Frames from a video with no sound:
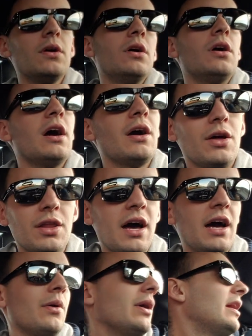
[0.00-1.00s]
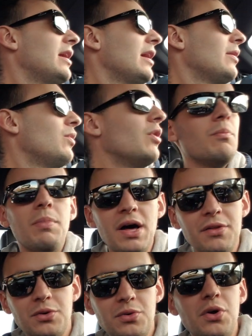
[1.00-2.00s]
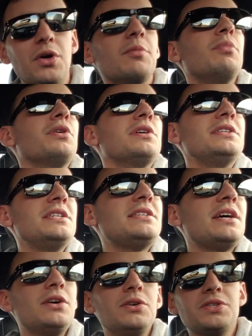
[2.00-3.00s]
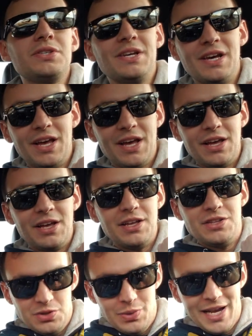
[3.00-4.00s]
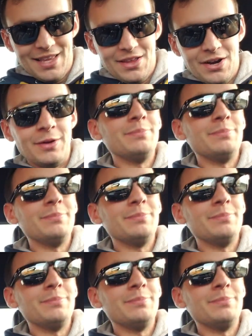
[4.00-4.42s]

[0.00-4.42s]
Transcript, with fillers: Alright, on the highway, I won't bother you with all the boring details until we get there.